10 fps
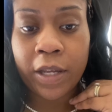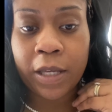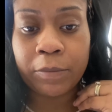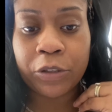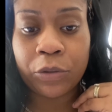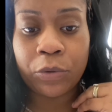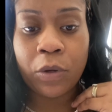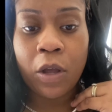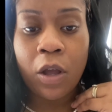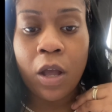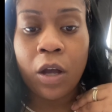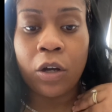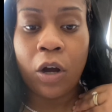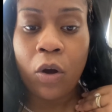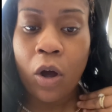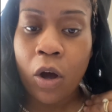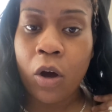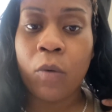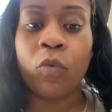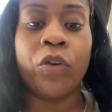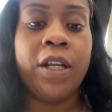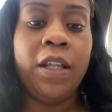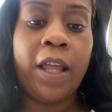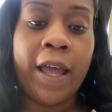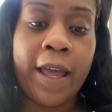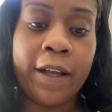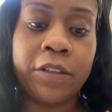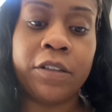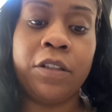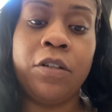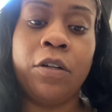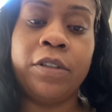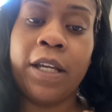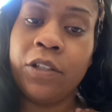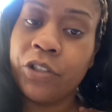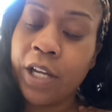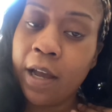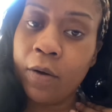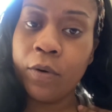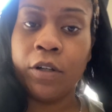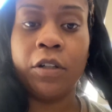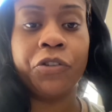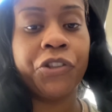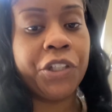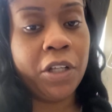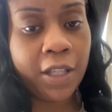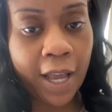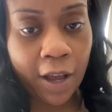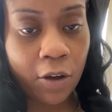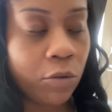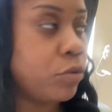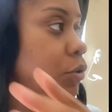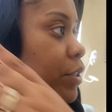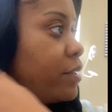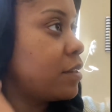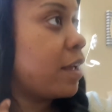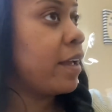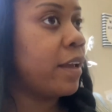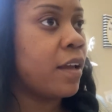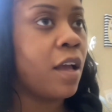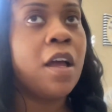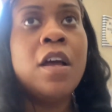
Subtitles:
him to go home, relax, you know, take a shower, chill out, do his thing,